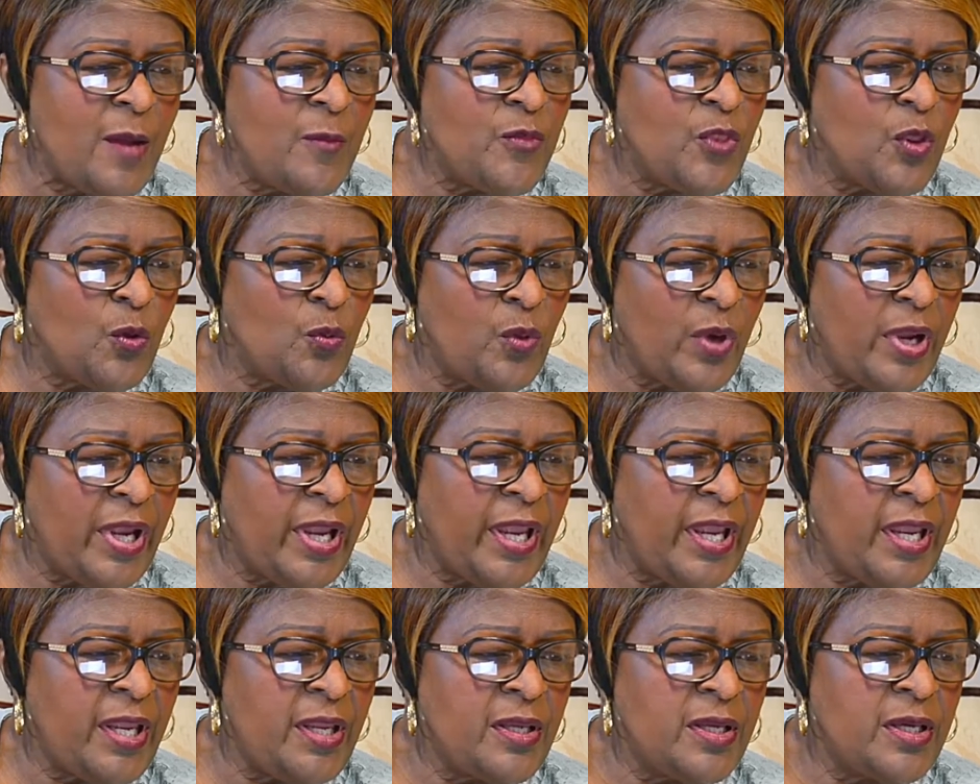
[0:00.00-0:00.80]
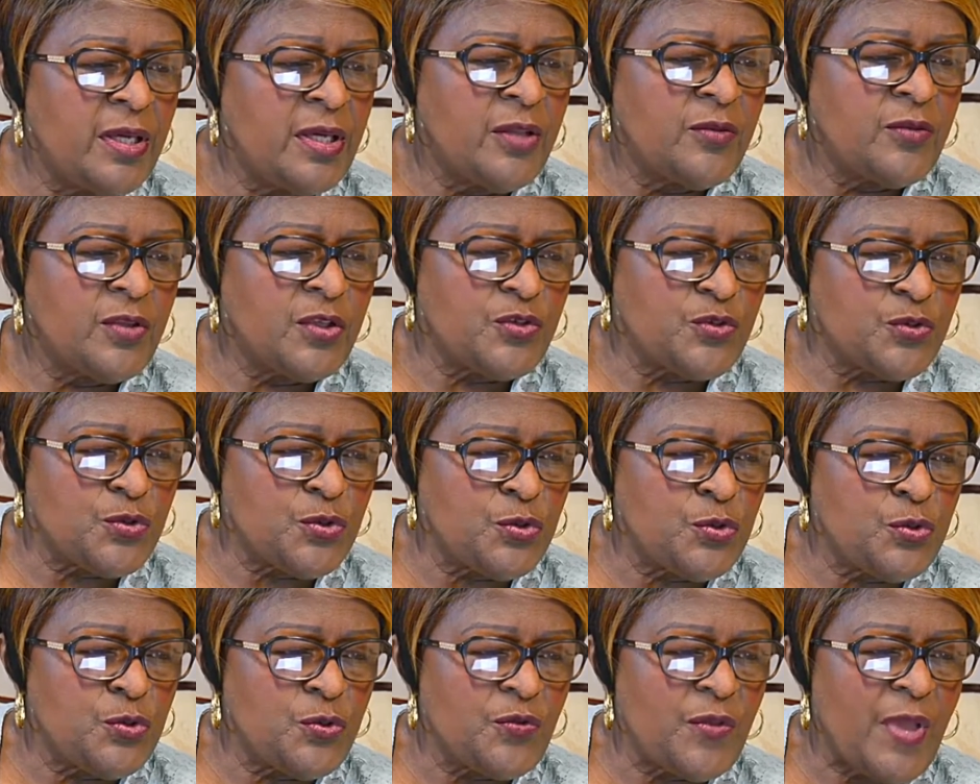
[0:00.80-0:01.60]
way, the
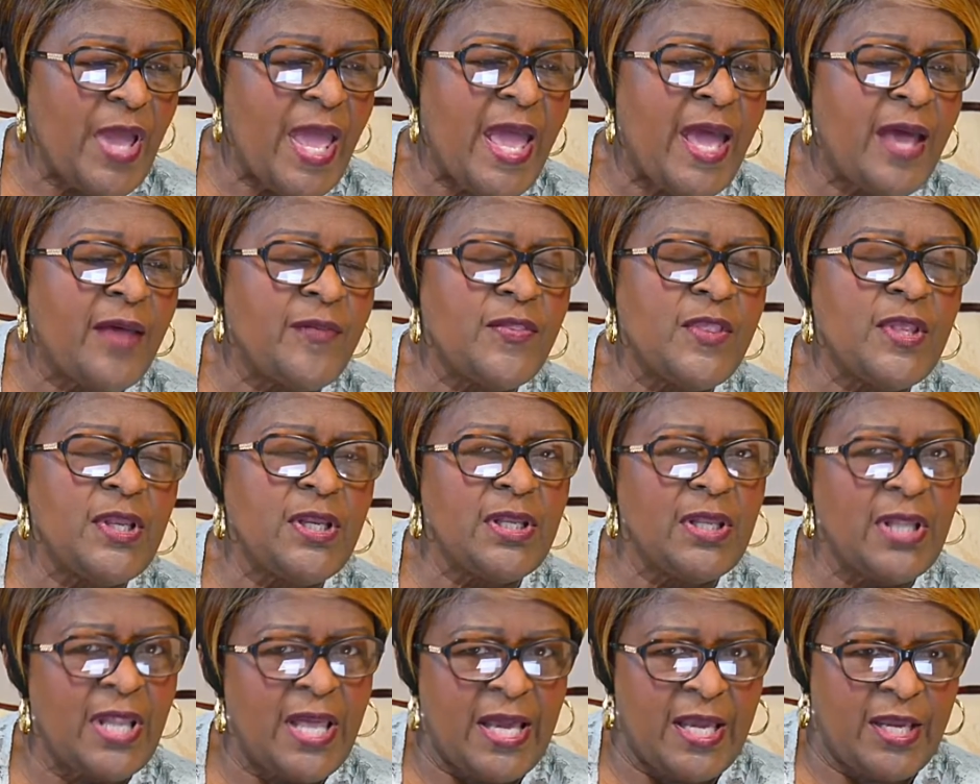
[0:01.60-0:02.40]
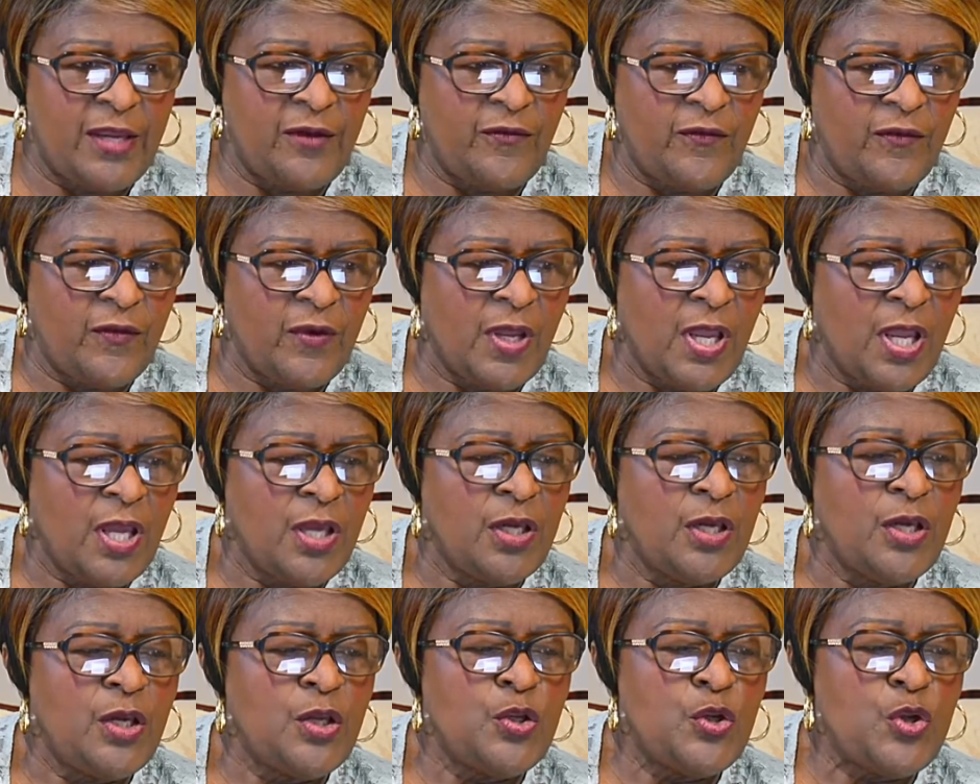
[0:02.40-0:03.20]
truth, and the life.
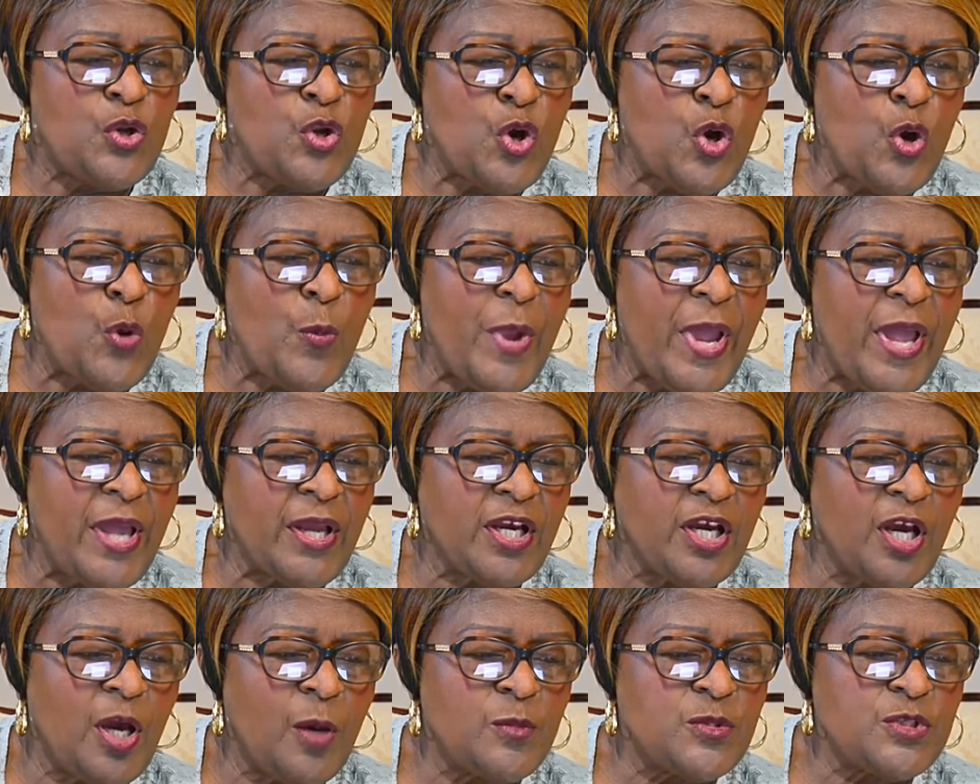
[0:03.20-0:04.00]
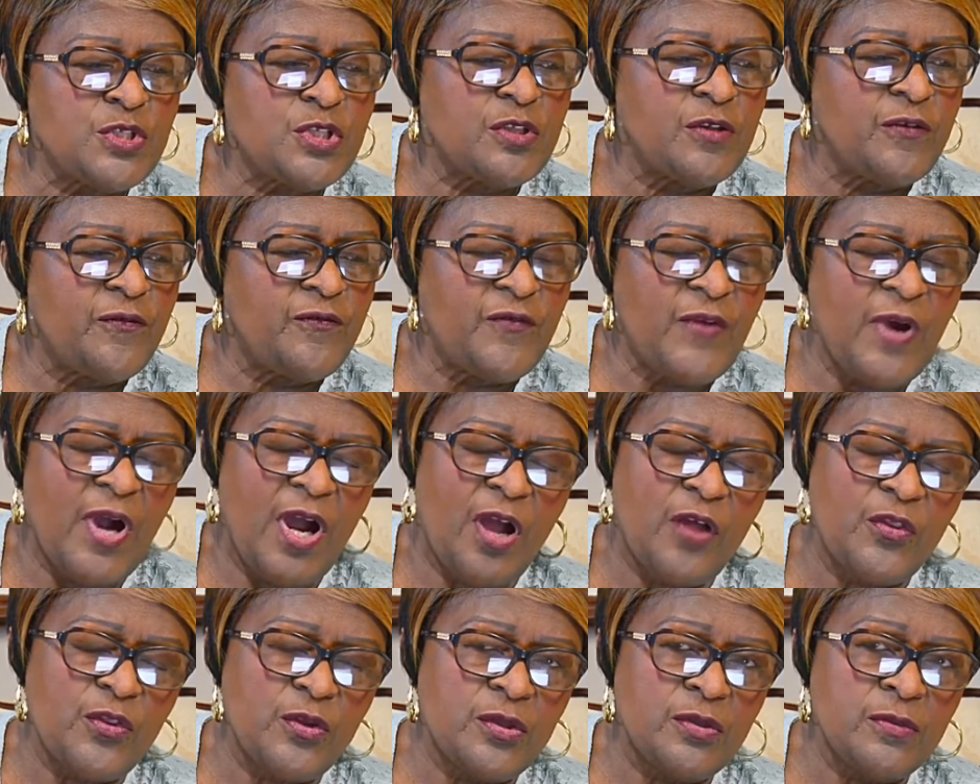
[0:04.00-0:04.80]
No man comes to the
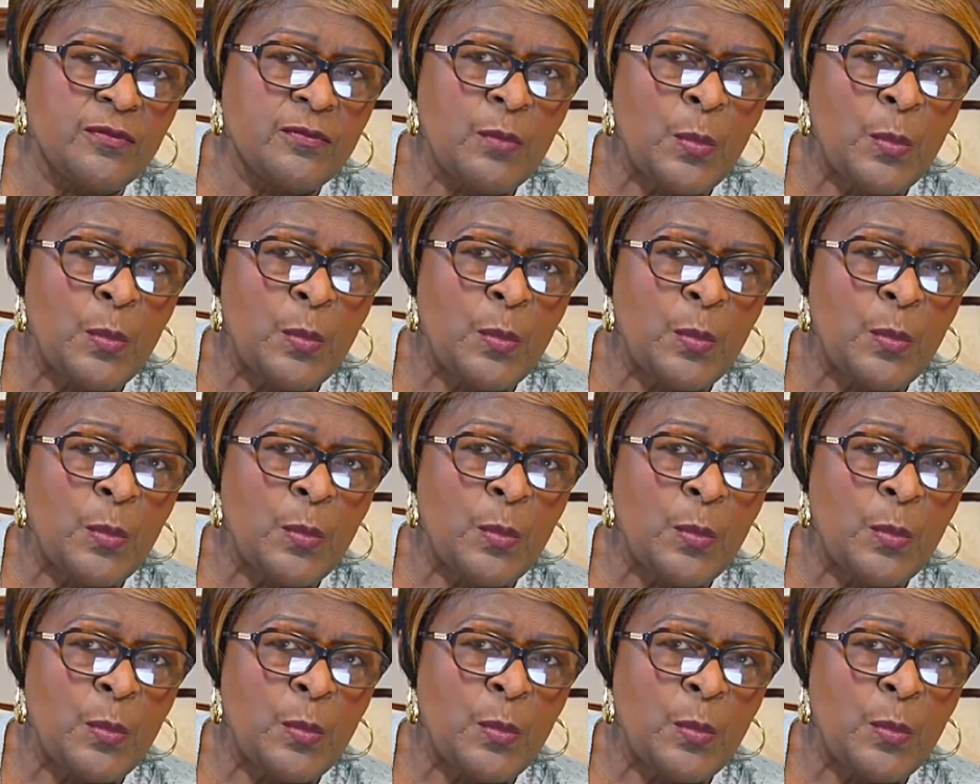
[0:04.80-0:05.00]
Father